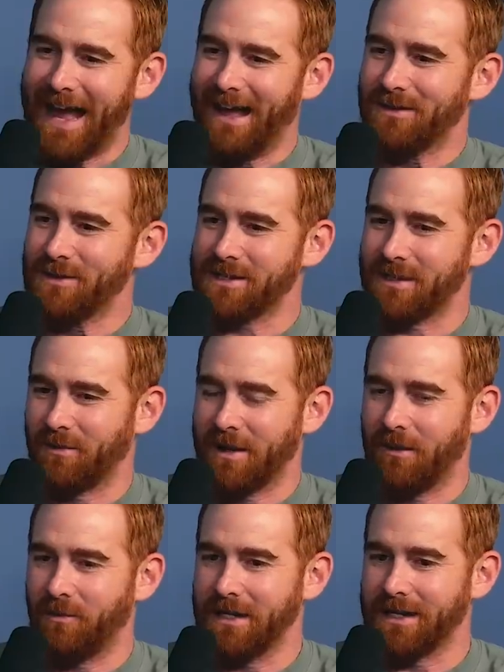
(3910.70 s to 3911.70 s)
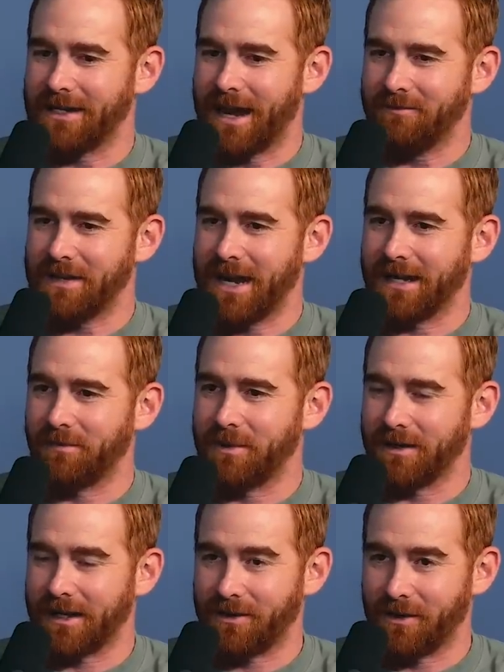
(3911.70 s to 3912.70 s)
Al used to say, when we did I'm Dying Up
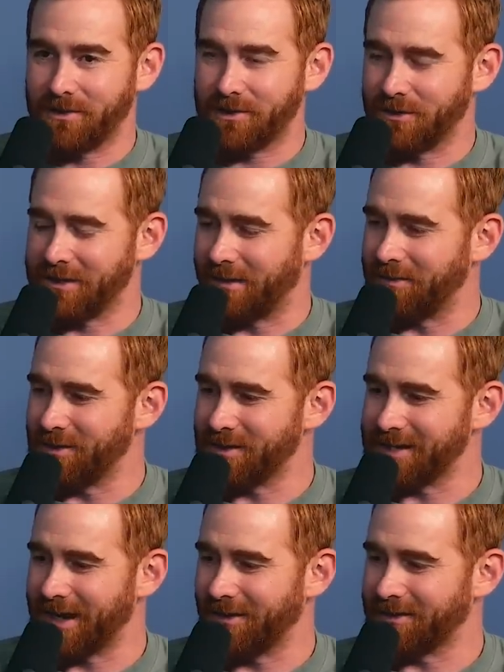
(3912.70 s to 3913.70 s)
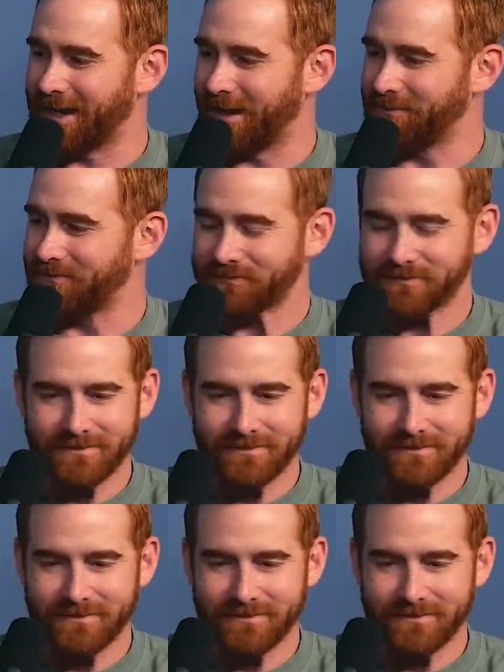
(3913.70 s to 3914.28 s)
Here together on Showtime, he used to say all the time,